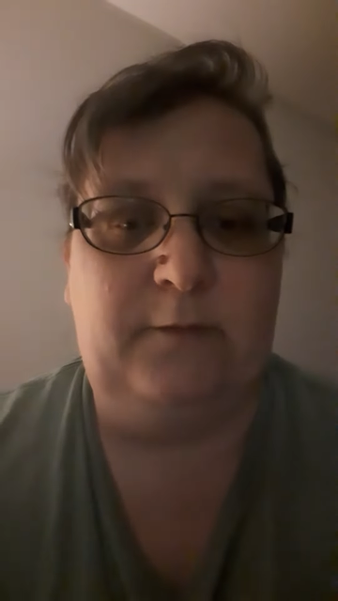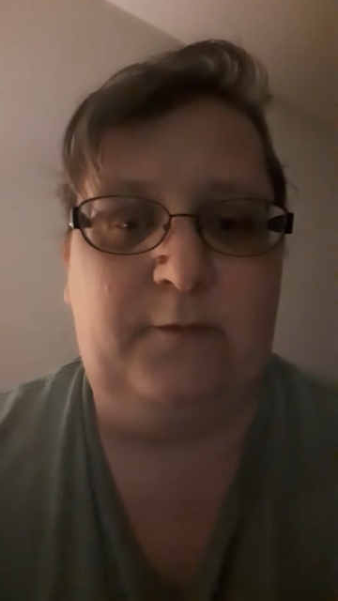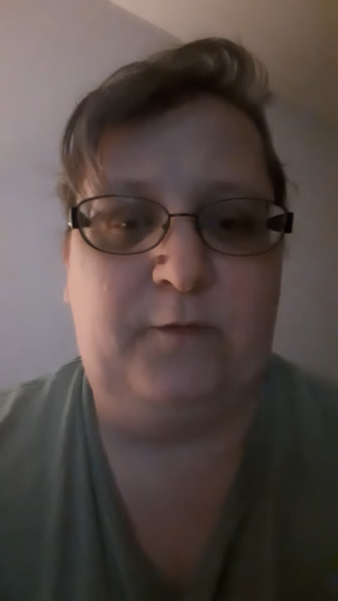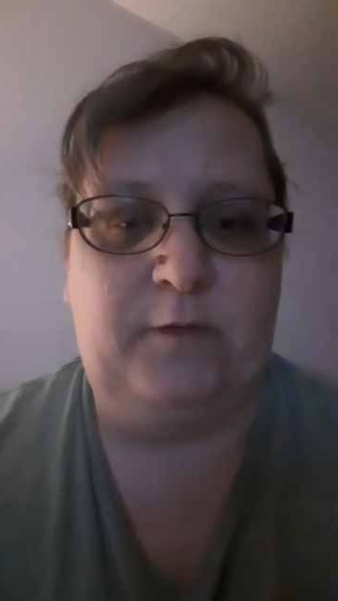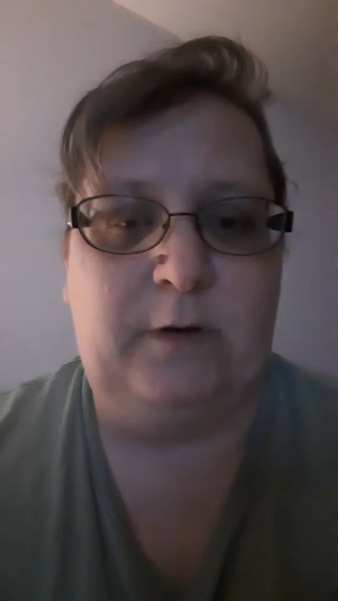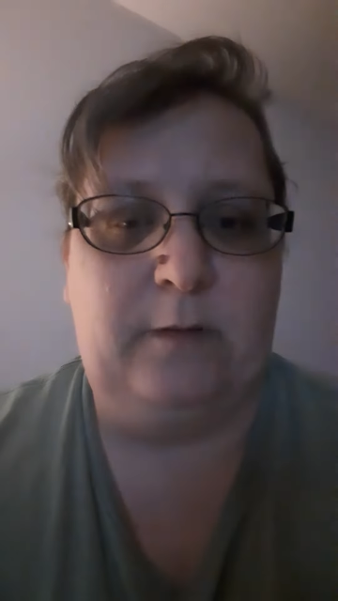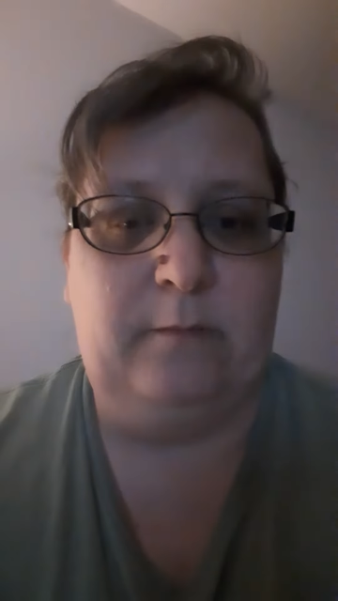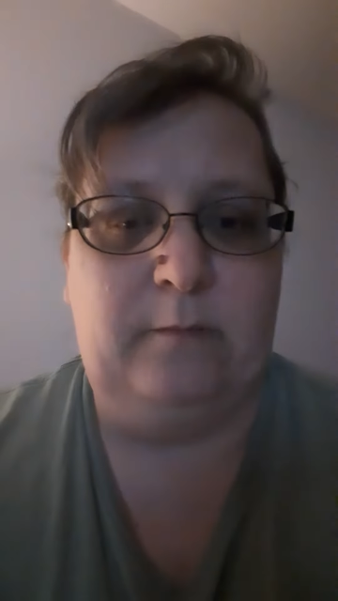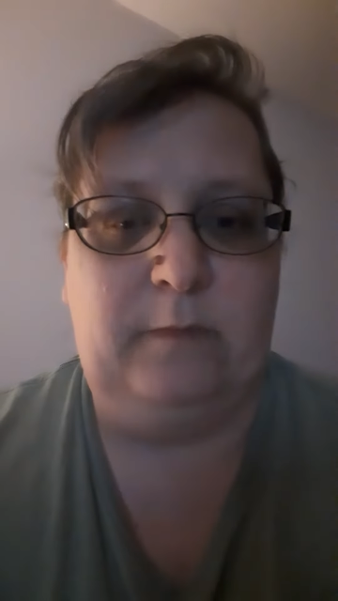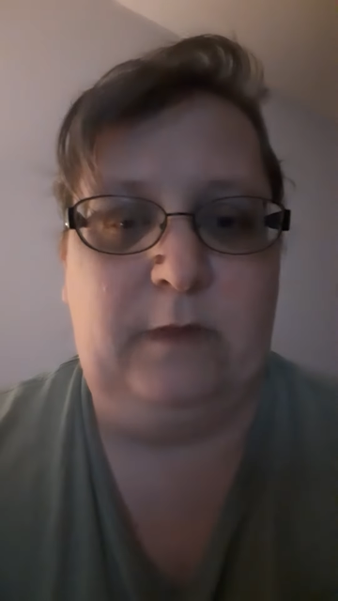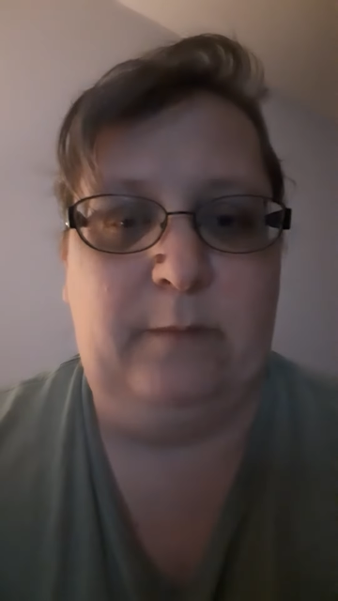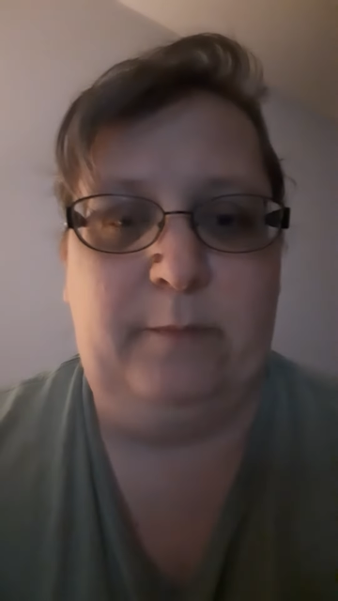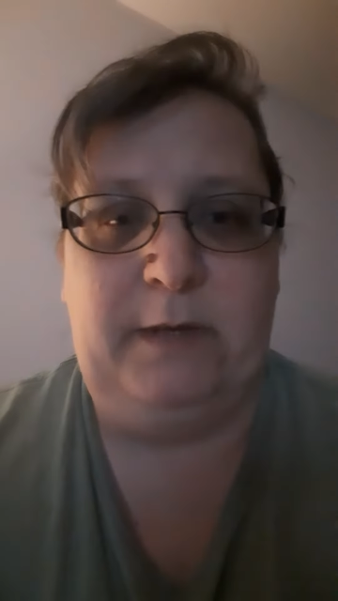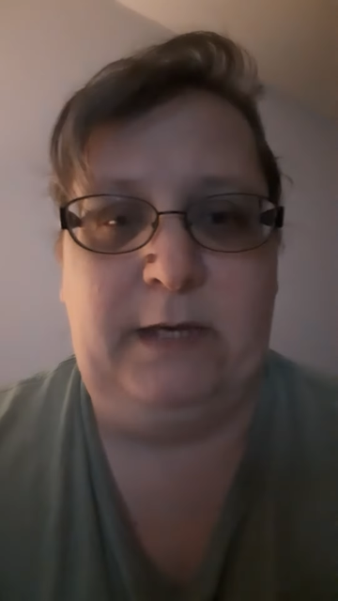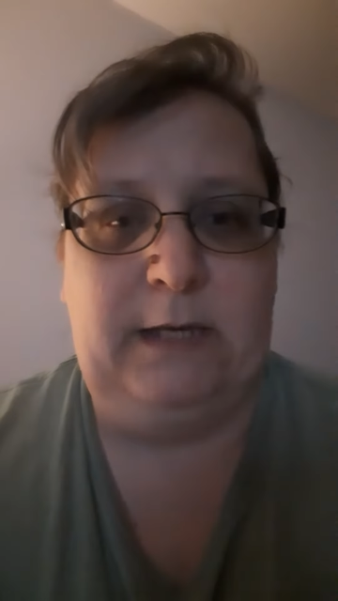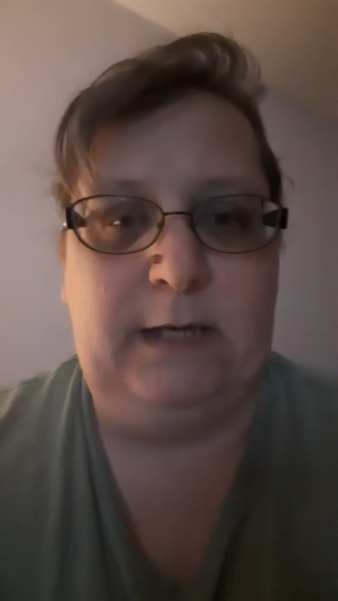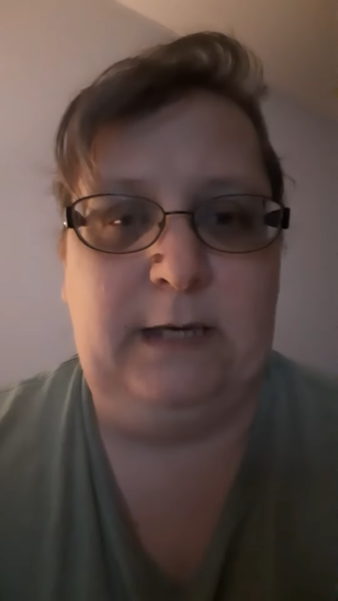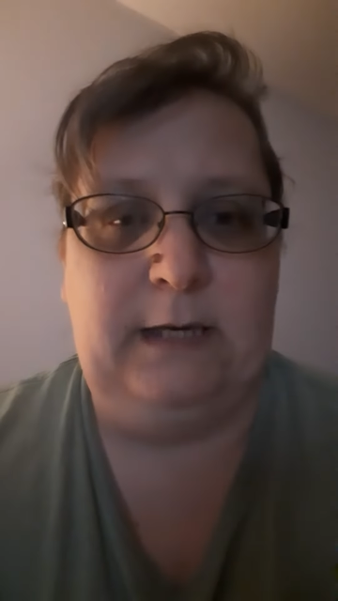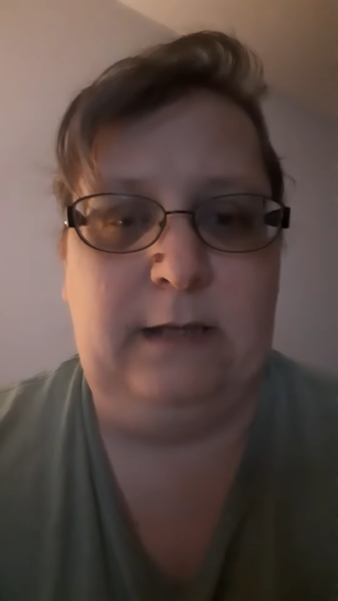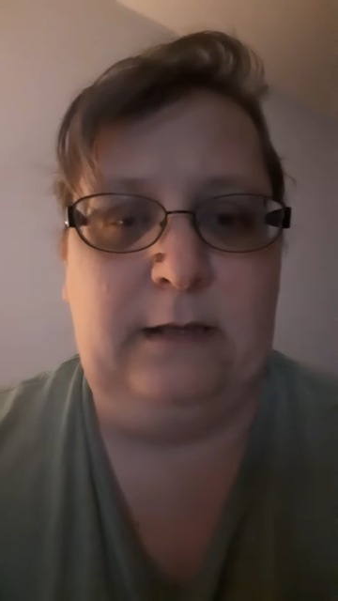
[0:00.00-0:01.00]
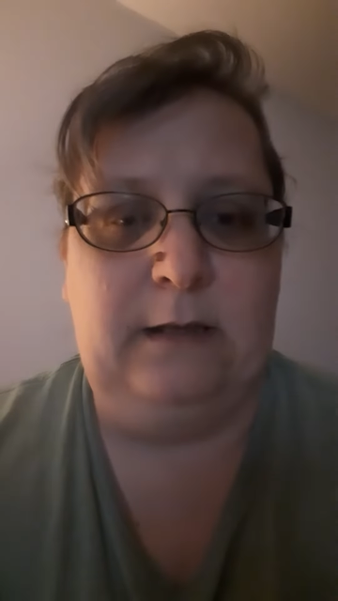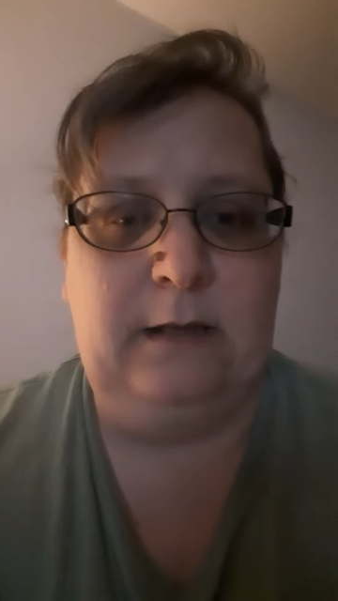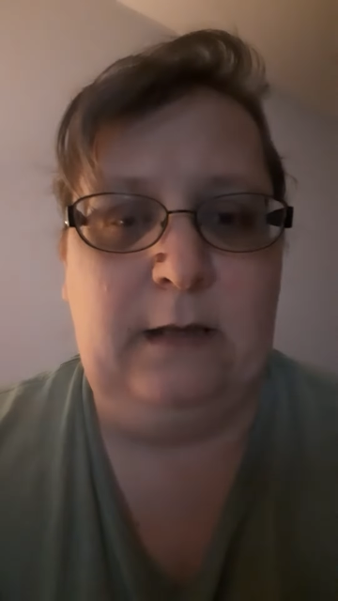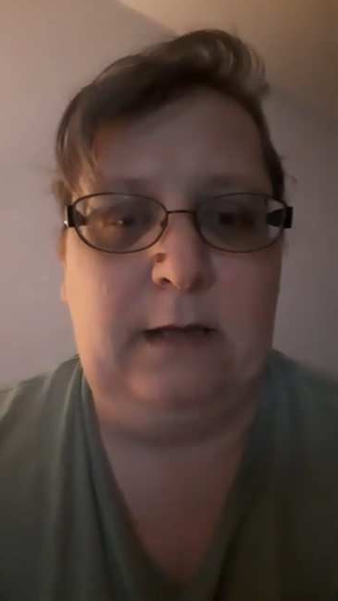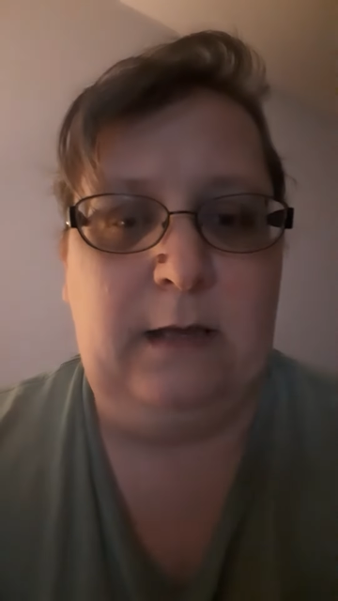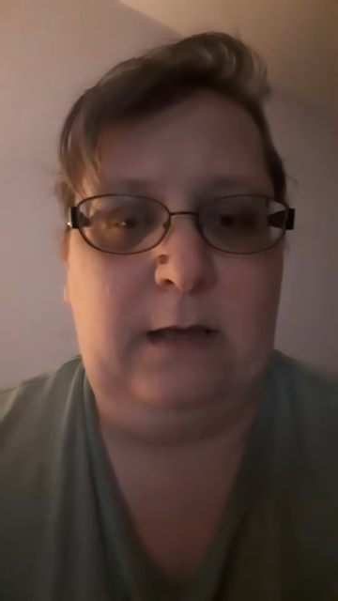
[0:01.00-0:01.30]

from the Beacon